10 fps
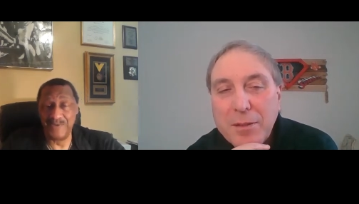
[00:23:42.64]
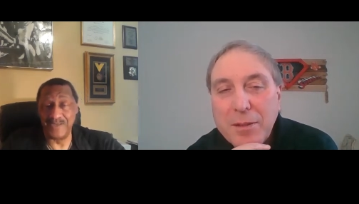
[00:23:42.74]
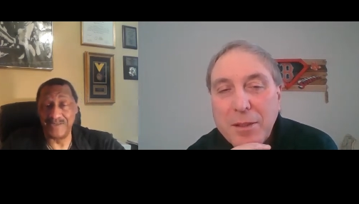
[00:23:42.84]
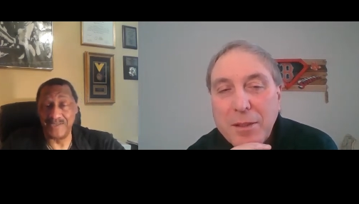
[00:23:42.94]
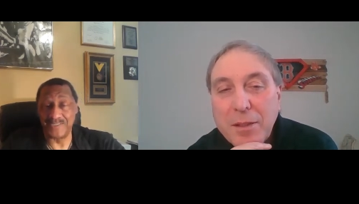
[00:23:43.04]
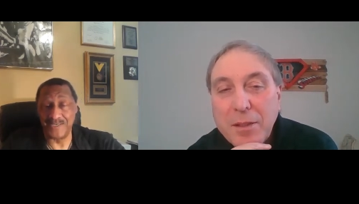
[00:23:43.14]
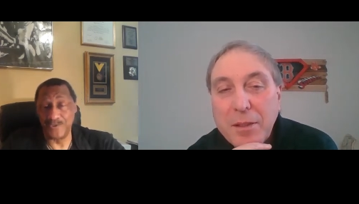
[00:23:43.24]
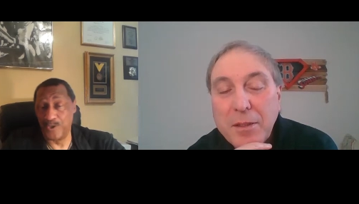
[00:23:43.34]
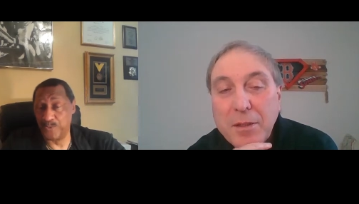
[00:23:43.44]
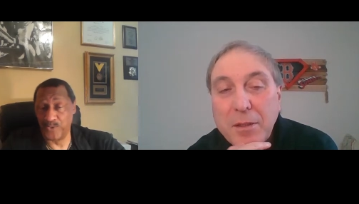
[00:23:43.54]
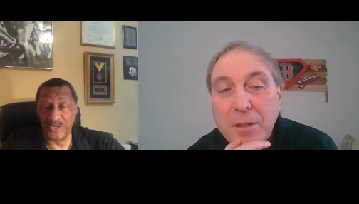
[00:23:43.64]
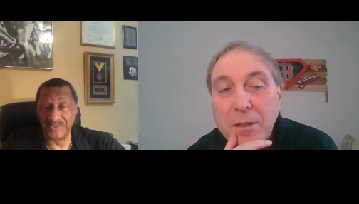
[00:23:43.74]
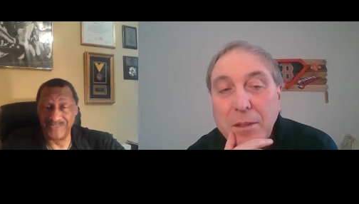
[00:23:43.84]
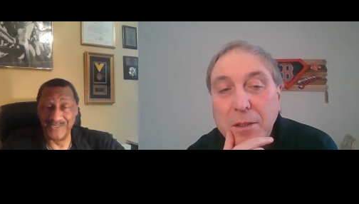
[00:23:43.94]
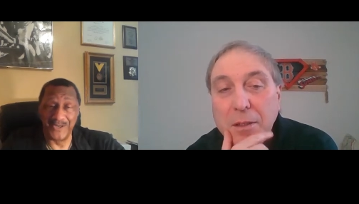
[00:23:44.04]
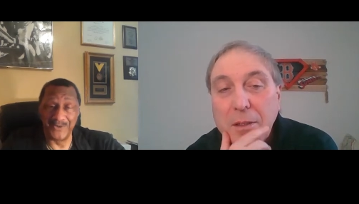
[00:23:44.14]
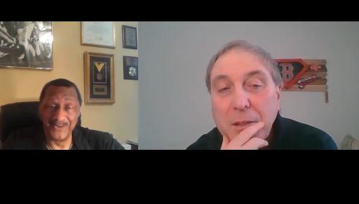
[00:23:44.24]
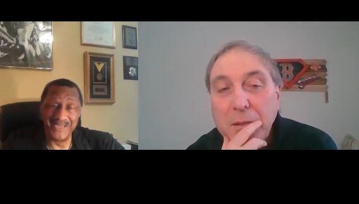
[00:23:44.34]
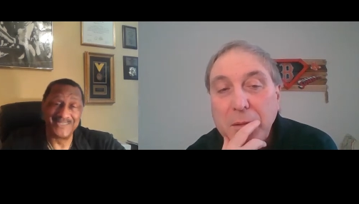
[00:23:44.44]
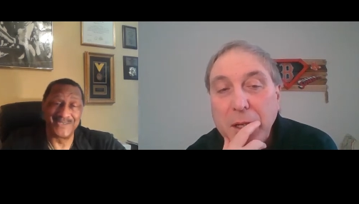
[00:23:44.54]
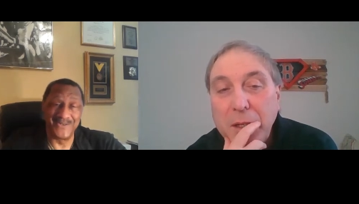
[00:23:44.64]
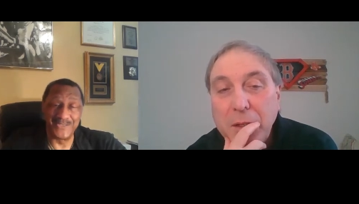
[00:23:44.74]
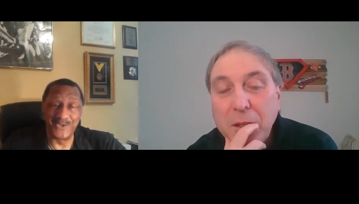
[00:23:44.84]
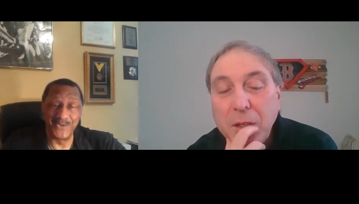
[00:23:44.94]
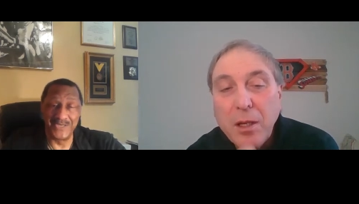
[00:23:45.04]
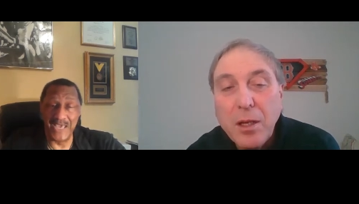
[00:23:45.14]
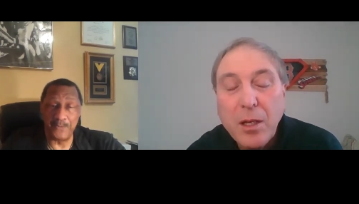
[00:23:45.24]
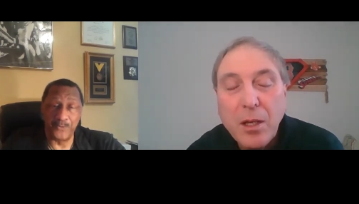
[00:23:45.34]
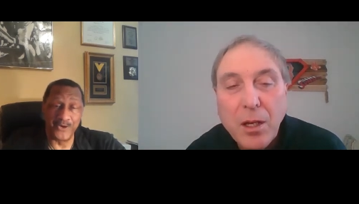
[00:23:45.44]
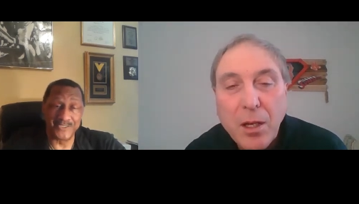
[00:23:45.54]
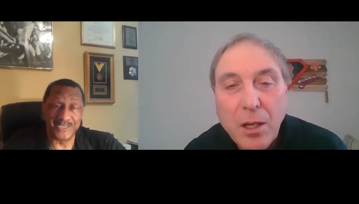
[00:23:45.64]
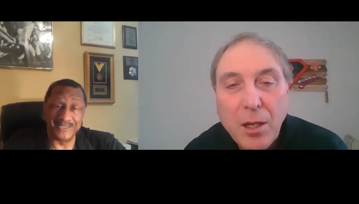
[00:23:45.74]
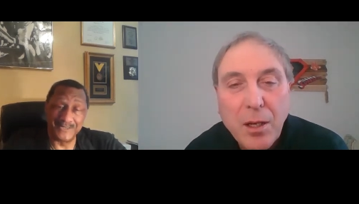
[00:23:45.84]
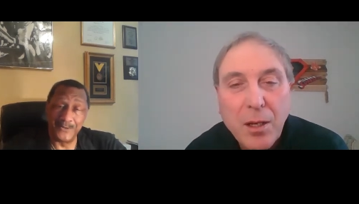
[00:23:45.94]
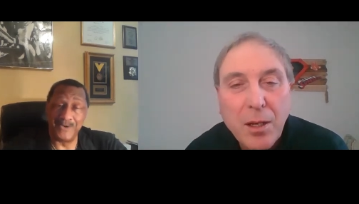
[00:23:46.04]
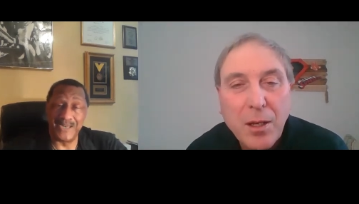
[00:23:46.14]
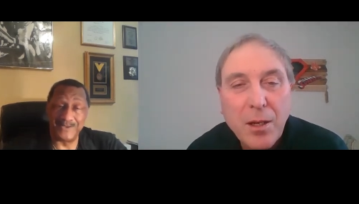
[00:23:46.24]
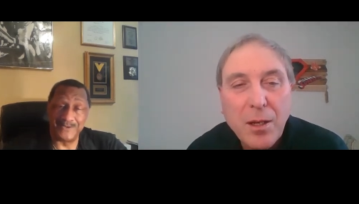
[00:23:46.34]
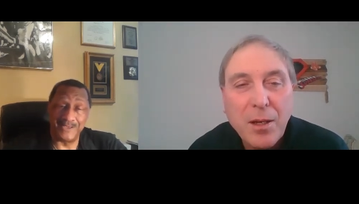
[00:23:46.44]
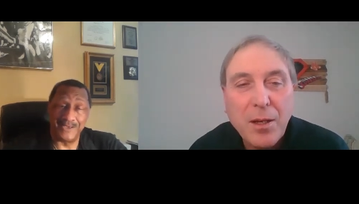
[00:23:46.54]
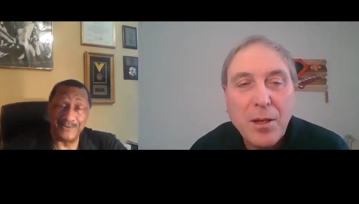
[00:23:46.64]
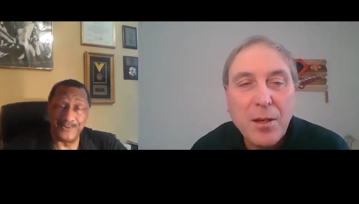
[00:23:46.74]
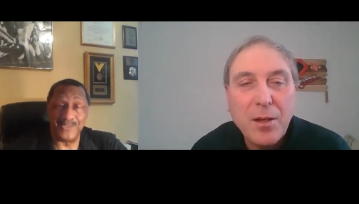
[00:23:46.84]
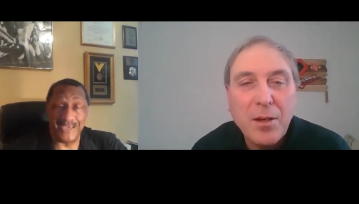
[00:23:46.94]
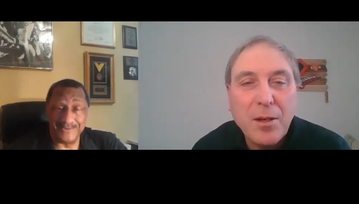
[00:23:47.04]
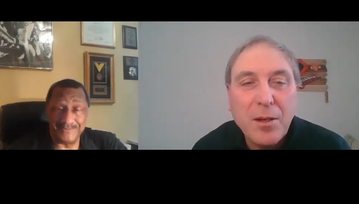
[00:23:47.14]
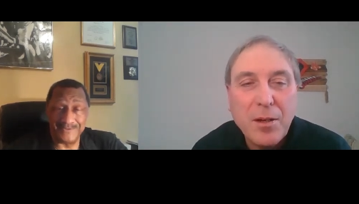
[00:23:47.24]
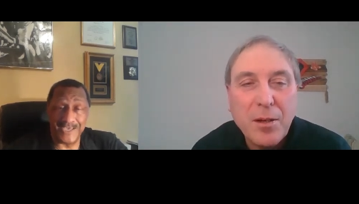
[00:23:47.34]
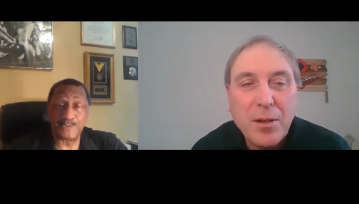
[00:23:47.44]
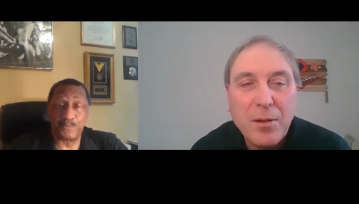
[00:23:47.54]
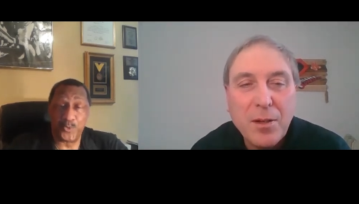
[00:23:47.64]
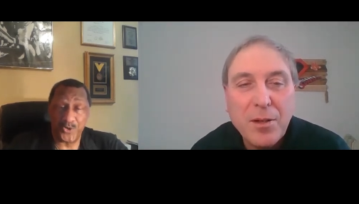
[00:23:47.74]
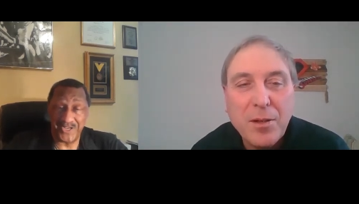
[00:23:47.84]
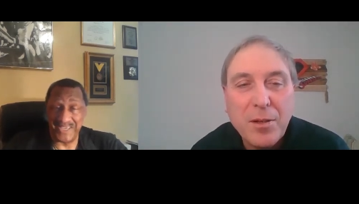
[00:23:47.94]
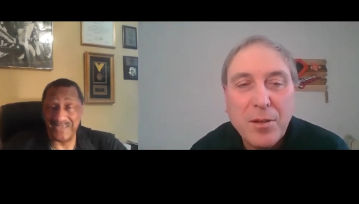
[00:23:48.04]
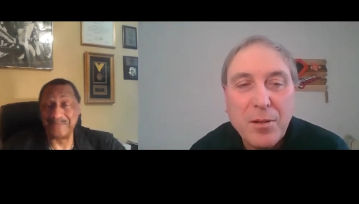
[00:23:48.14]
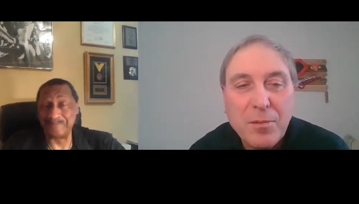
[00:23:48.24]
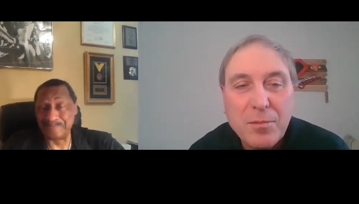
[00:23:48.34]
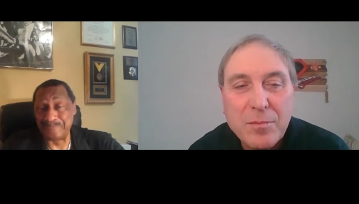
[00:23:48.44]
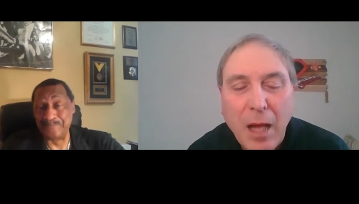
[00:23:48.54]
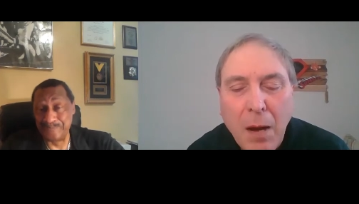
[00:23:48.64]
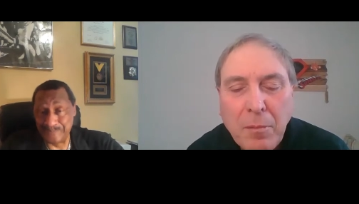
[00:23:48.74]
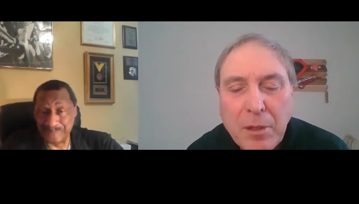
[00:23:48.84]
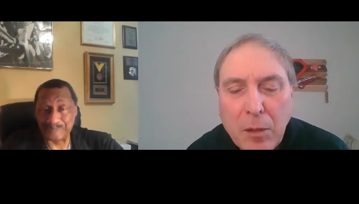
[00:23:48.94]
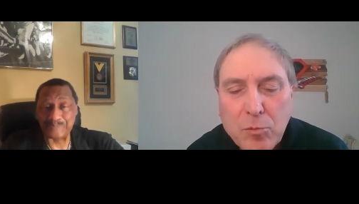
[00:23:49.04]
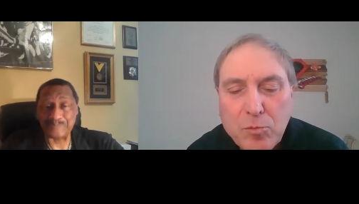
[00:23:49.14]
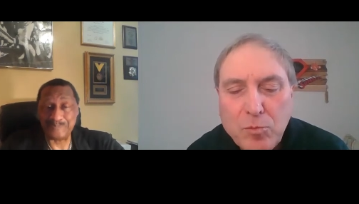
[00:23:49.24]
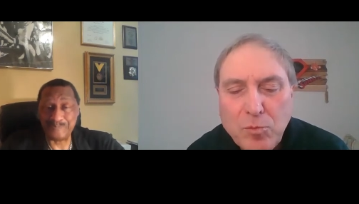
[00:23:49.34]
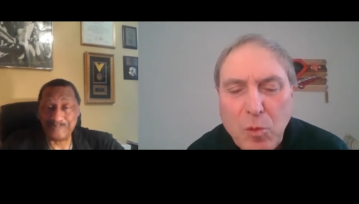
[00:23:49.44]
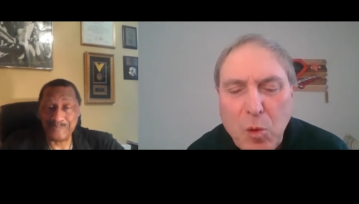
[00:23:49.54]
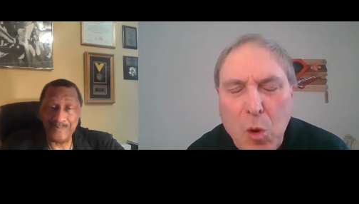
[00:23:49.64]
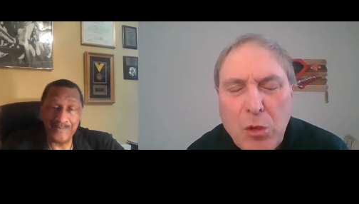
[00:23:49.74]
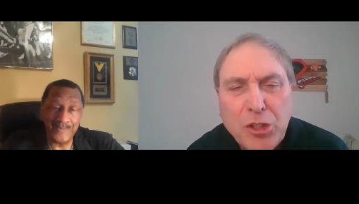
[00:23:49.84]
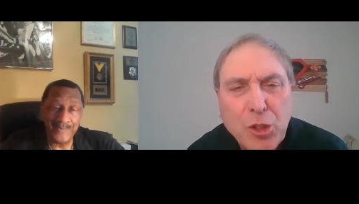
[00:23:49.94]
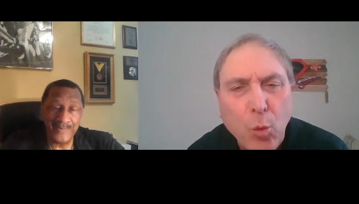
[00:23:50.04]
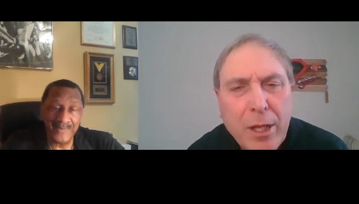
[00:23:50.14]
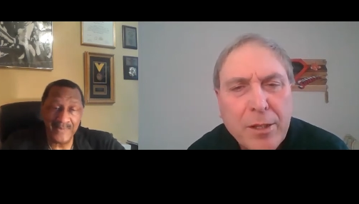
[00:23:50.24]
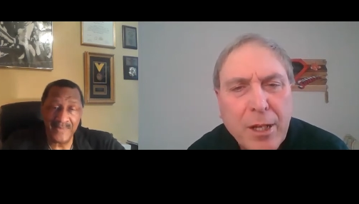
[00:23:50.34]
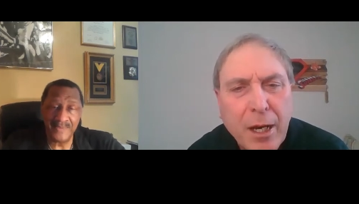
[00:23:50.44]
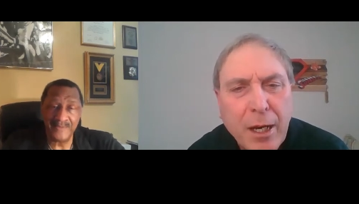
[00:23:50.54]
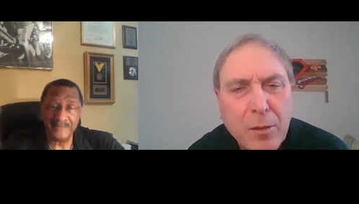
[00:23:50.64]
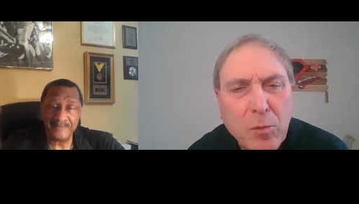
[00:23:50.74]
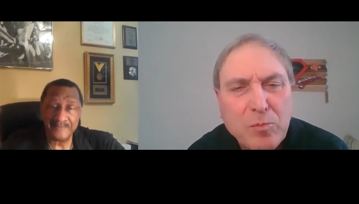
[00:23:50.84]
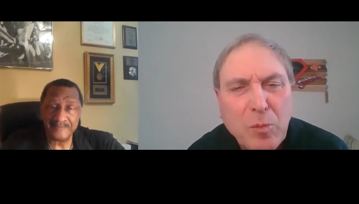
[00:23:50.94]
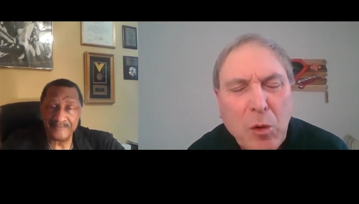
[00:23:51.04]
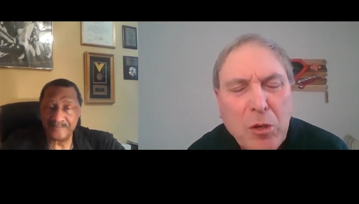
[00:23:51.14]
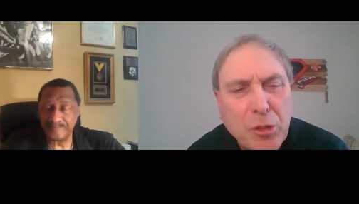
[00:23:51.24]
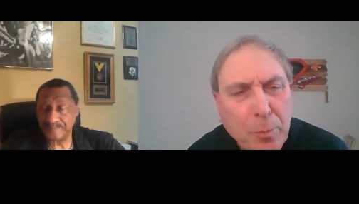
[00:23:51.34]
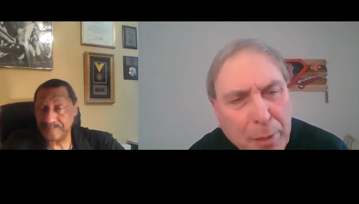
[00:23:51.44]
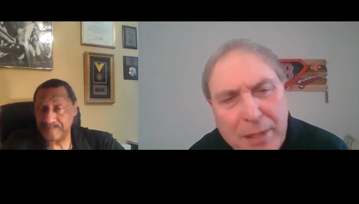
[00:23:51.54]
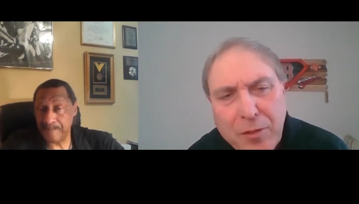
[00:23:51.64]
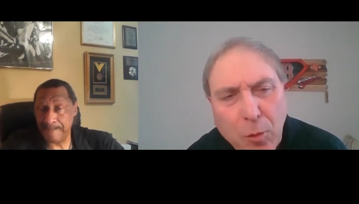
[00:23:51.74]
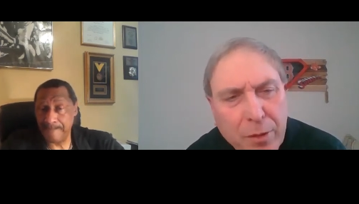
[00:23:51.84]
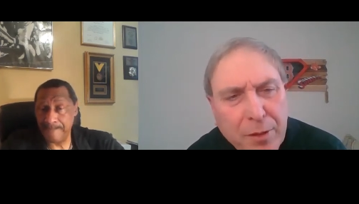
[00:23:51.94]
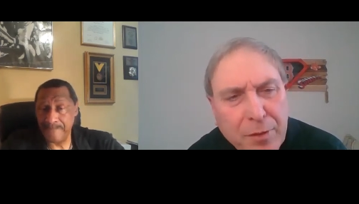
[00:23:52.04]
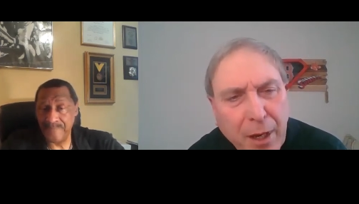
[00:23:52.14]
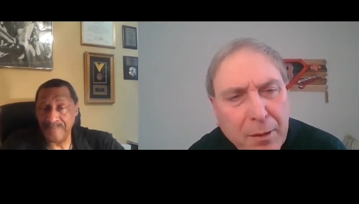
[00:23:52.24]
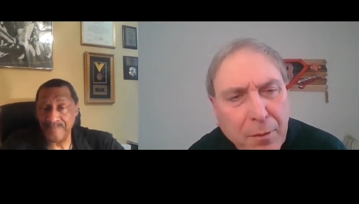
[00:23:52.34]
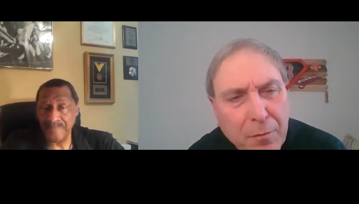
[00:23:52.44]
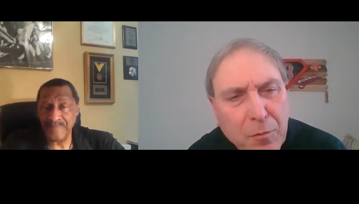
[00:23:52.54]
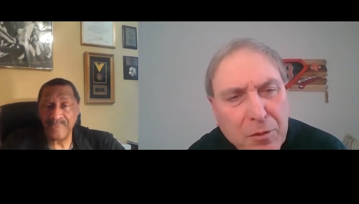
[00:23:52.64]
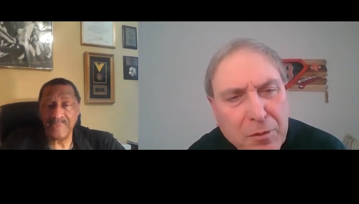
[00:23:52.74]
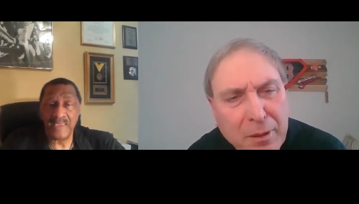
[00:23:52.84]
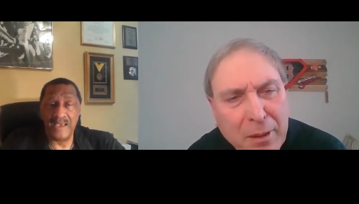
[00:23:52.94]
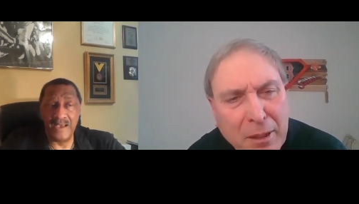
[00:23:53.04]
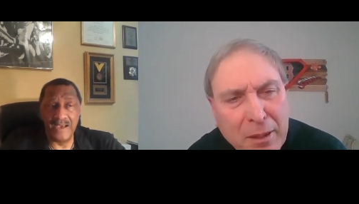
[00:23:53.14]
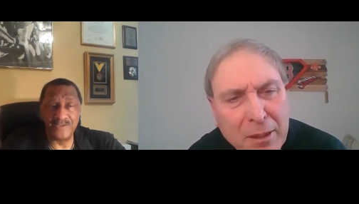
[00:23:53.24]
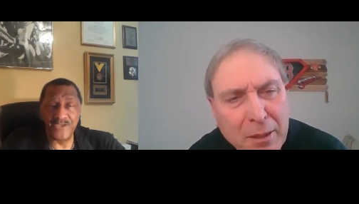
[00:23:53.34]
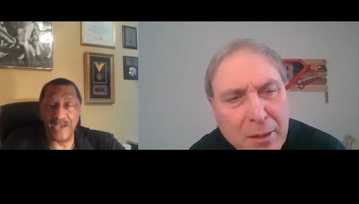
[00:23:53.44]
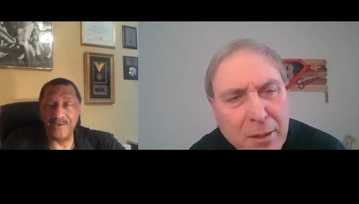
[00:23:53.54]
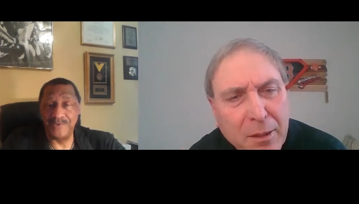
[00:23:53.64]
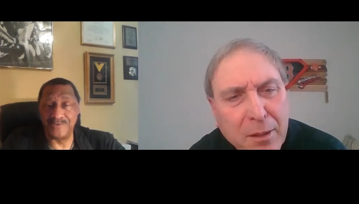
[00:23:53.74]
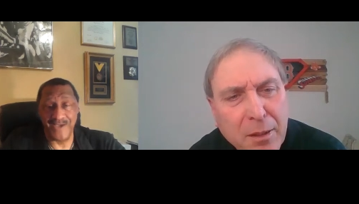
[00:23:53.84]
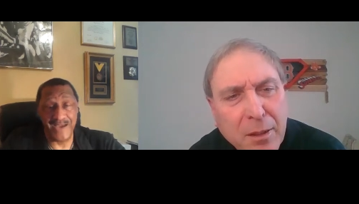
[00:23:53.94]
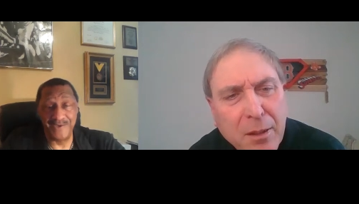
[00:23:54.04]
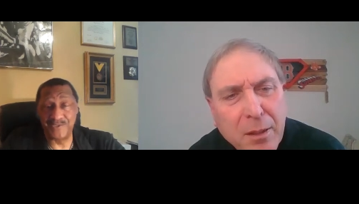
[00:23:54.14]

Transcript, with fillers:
Speaker 1: but they said no more. You know, so right. they told the networks that nobody could uh, do that that sport again.
Speaker 2: How, how who did you win? Uh, who did you beat to win the title?
Speaker 1: Uh, Jackie Jackie